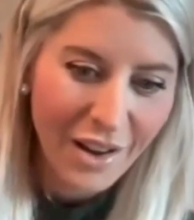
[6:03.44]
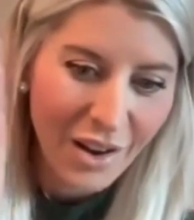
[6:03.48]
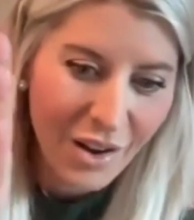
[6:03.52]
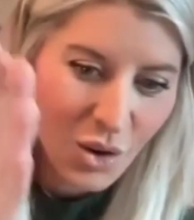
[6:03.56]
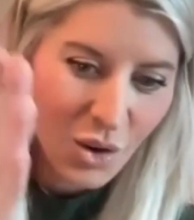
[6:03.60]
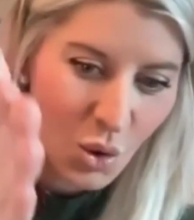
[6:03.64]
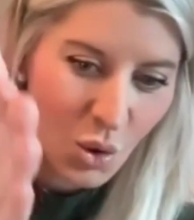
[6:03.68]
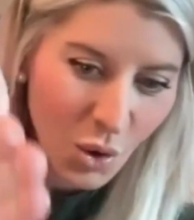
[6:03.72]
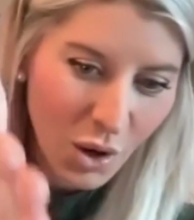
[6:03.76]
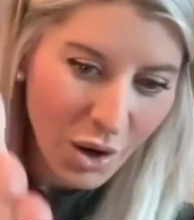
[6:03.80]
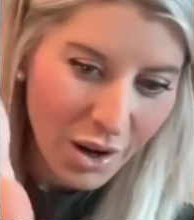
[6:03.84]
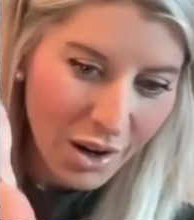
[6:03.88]

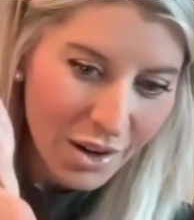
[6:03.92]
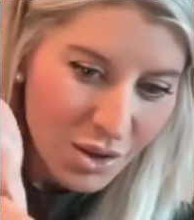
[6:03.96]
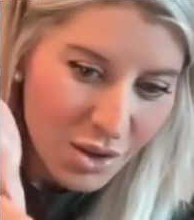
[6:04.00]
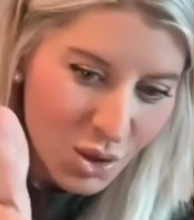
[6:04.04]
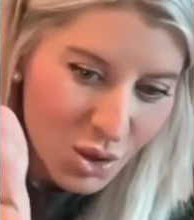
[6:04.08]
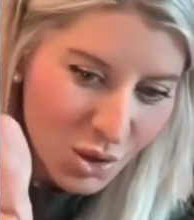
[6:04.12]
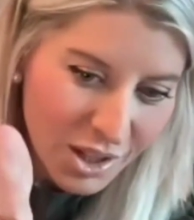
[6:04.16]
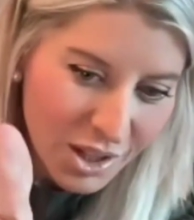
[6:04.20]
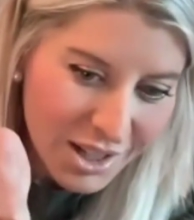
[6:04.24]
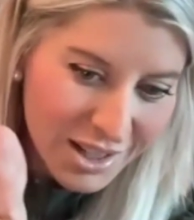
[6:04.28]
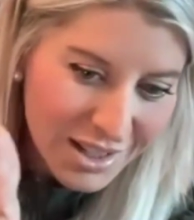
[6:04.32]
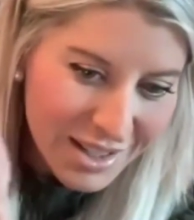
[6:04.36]
nor
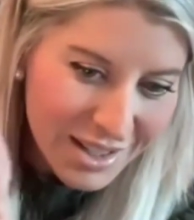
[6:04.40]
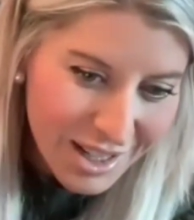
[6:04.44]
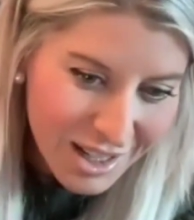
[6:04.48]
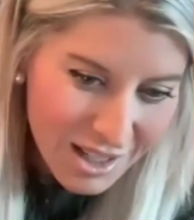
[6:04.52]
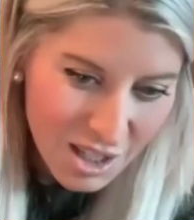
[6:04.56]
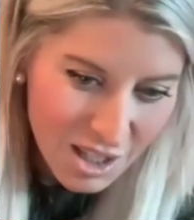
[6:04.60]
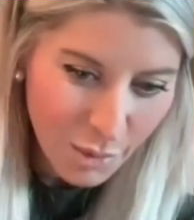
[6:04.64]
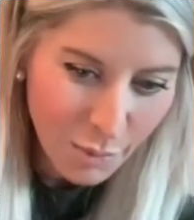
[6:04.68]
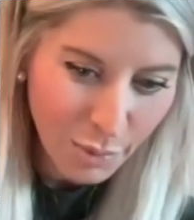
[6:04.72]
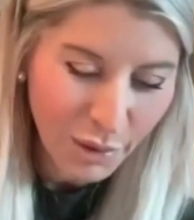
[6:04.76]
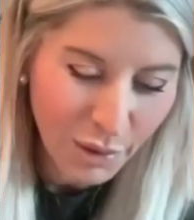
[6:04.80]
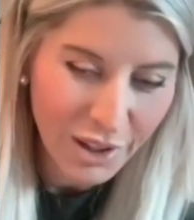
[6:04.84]
to the
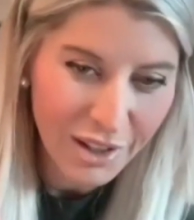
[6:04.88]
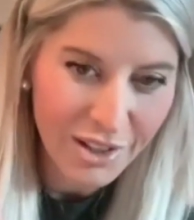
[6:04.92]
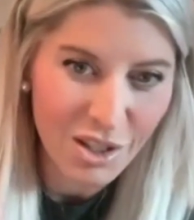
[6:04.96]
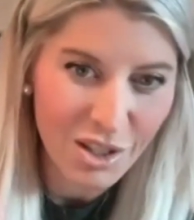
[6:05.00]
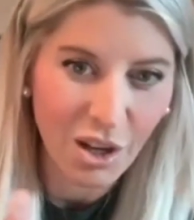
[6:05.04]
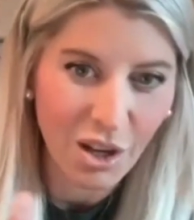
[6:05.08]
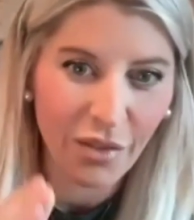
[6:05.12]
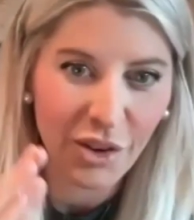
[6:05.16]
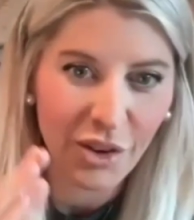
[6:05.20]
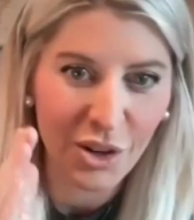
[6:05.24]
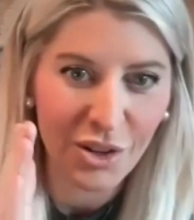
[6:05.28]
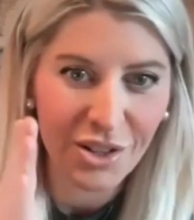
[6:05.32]
disciplines
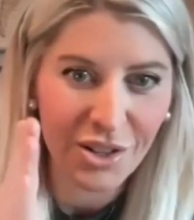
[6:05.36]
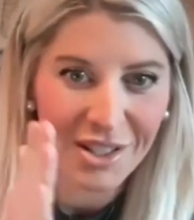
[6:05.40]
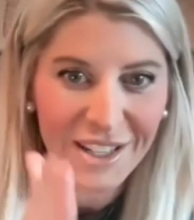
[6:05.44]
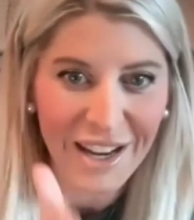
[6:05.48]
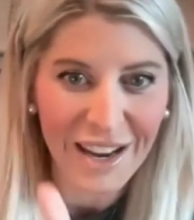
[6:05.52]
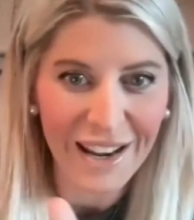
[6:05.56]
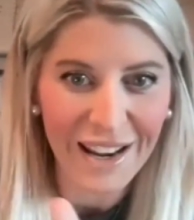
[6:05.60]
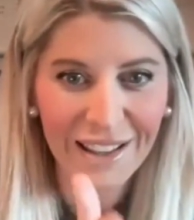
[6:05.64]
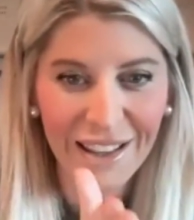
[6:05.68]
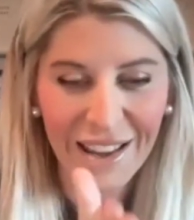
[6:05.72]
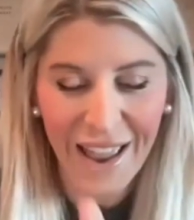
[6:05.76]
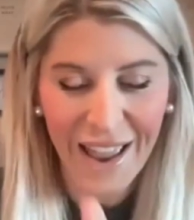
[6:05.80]
of your
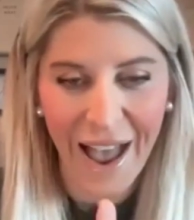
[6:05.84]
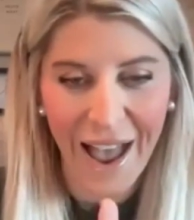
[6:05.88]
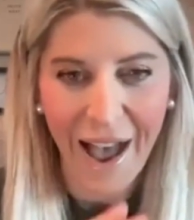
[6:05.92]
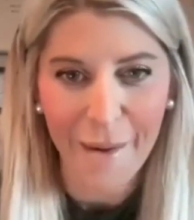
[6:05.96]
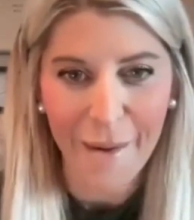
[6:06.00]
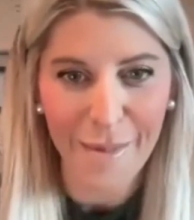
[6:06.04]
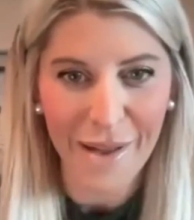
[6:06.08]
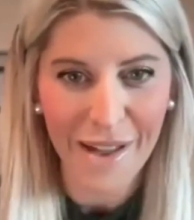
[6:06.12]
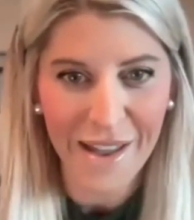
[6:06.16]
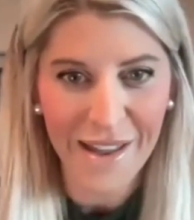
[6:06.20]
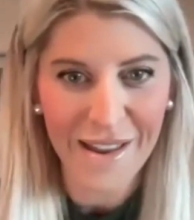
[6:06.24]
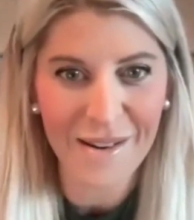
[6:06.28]
daily
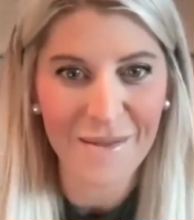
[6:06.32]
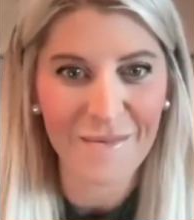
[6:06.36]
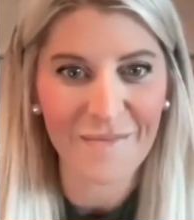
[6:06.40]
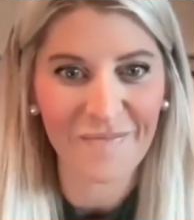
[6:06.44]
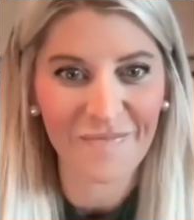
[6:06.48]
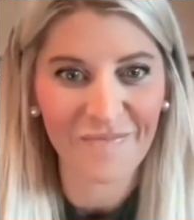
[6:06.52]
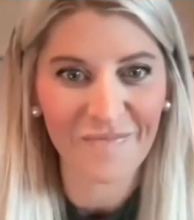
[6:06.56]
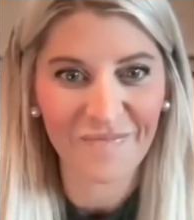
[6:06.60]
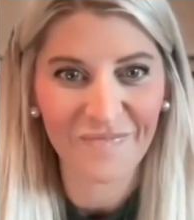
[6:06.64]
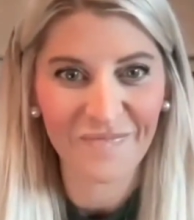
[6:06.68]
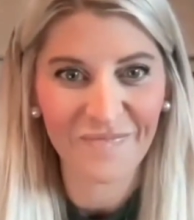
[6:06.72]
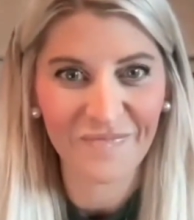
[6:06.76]
habit,
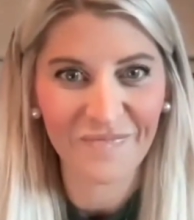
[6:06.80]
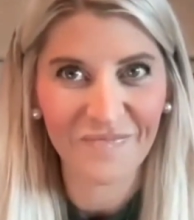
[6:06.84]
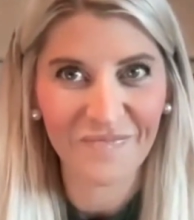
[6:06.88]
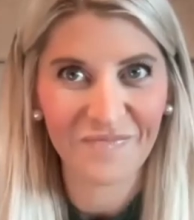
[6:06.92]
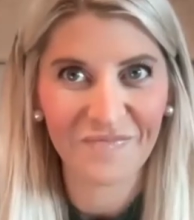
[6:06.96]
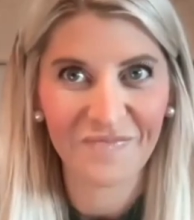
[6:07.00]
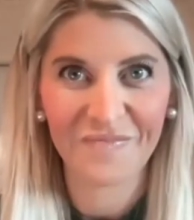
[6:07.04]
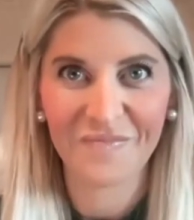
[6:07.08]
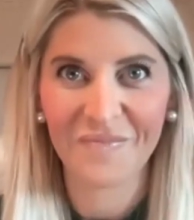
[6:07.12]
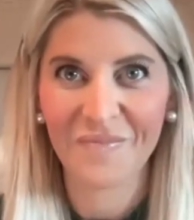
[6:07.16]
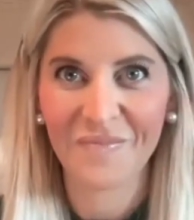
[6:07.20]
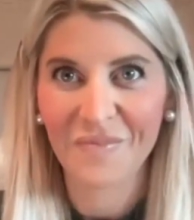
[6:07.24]

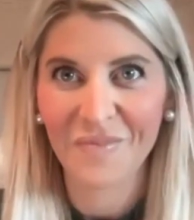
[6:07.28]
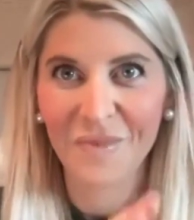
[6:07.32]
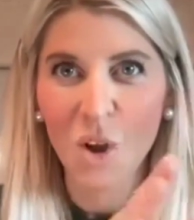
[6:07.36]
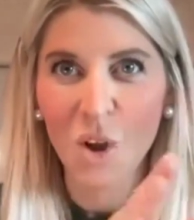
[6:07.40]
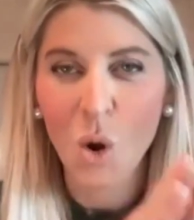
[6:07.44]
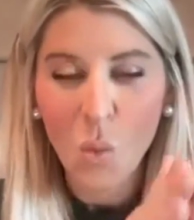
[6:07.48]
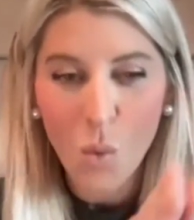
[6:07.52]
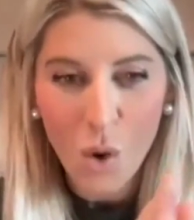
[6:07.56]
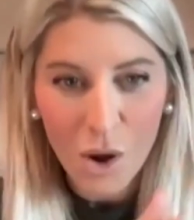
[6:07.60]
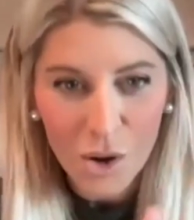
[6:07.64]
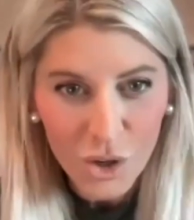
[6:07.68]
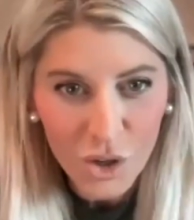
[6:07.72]
no
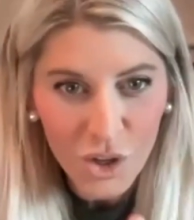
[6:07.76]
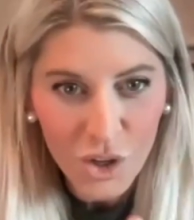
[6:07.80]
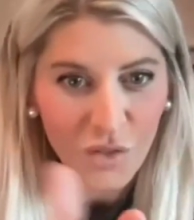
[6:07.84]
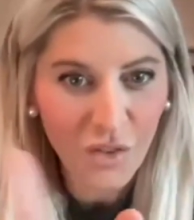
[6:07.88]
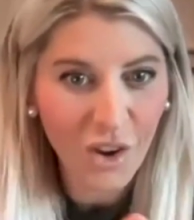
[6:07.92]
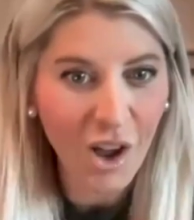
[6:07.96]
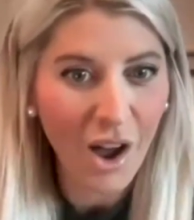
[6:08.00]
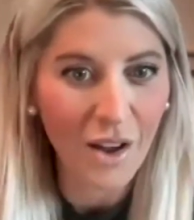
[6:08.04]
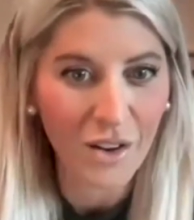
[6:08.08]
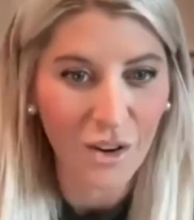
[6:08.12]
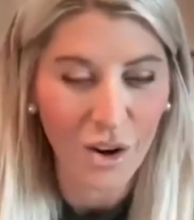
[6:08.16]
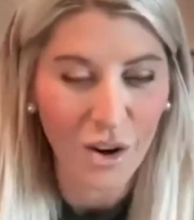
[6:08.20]
wonder you've
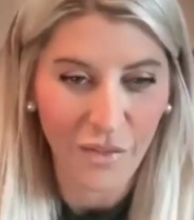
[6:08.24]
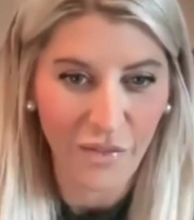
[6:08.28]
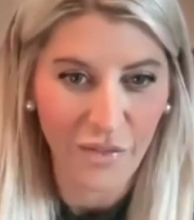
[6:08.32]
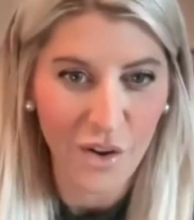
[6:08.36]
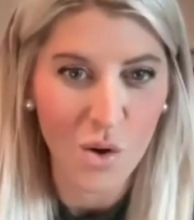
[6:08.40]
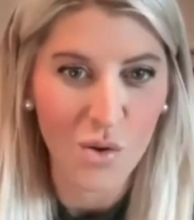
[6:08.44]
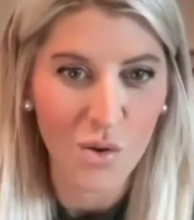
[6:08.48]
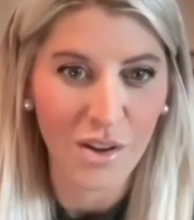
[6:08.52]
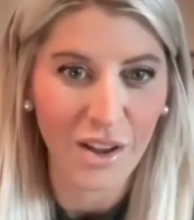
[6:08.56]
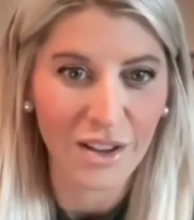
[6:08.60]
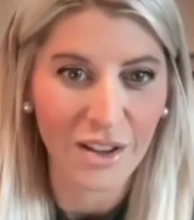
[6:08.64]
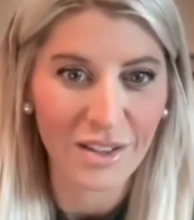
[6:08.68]
gotten off
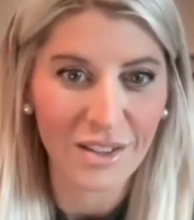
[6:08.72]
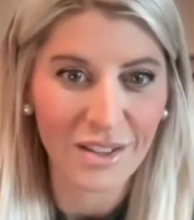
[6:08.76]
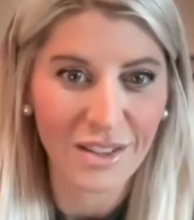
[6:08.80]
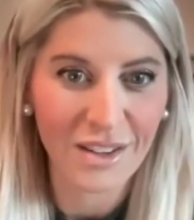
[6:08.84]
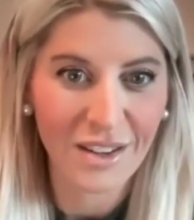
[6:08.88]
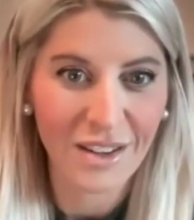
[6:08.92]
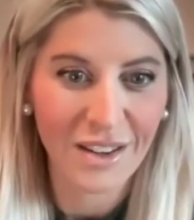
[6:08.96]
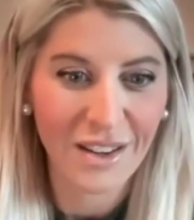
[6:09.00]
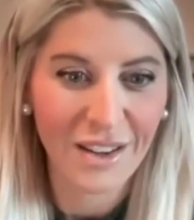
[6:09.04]
focus.